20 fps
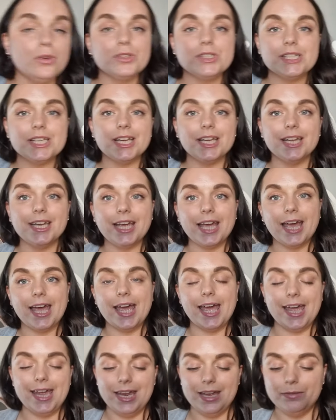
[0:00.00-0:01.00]
More
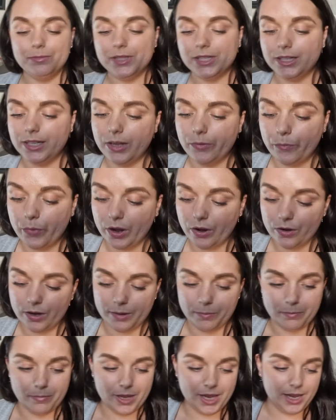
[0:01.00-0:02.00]
skincare items, and then we're on
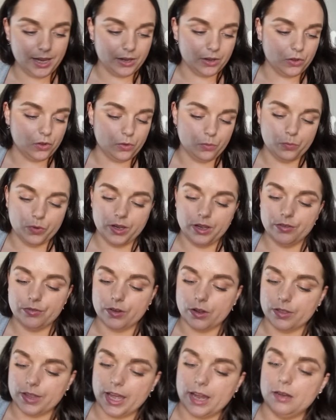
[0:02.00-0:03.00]
to makeup. We
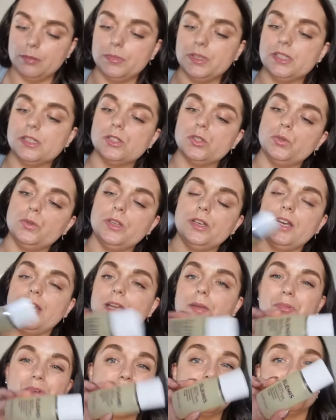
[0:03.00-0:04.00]
have got the Elemis Soothing
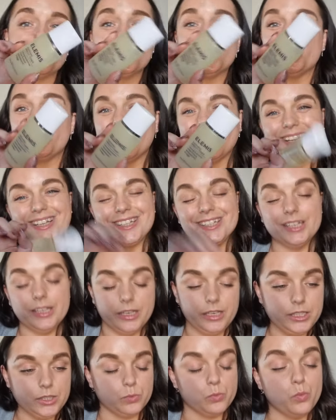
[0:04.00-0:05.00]
Apricot Toner.
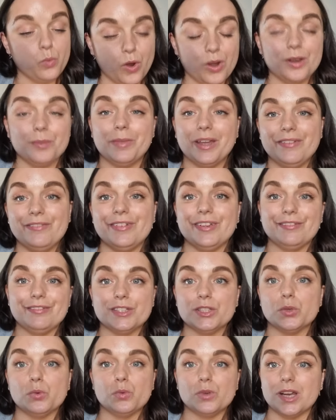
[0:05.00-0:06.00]
It's one of my
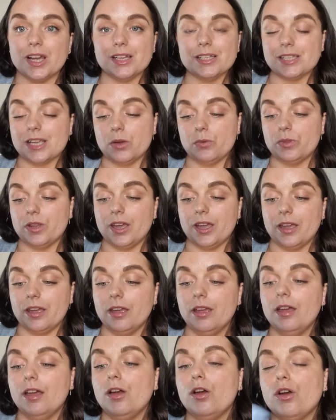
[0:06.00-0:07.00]
favourite toners out
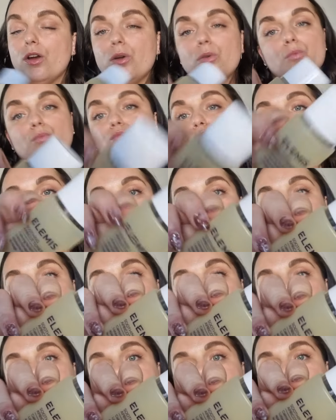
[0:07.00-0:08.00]
there.
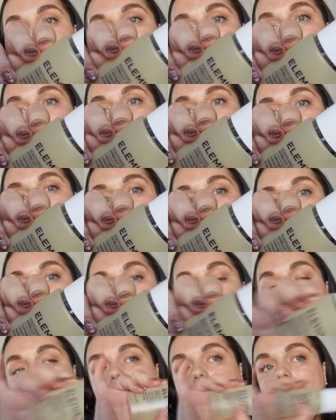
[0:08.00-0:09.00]
Really, it is. I love
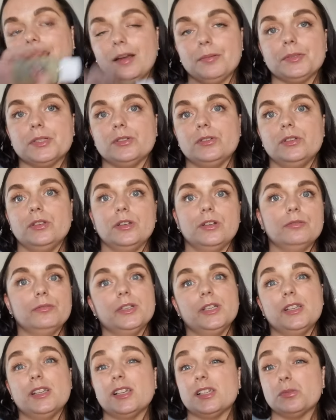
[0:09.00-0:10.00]
it. Absolutely love
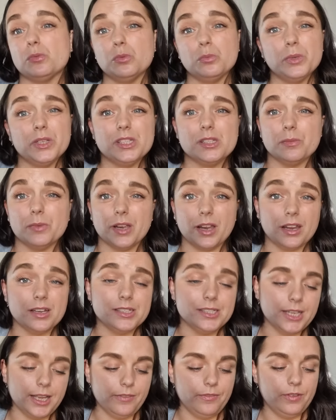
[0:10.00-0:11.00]
it. This will be something I
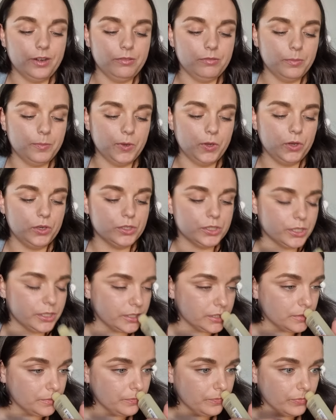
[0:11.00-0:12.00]
definitely
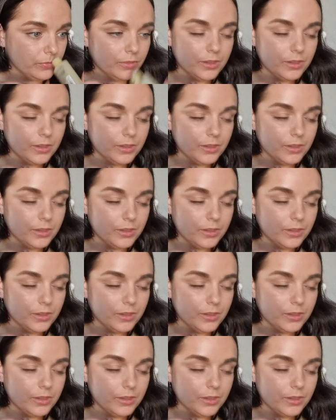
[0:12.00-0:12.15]
repurchase.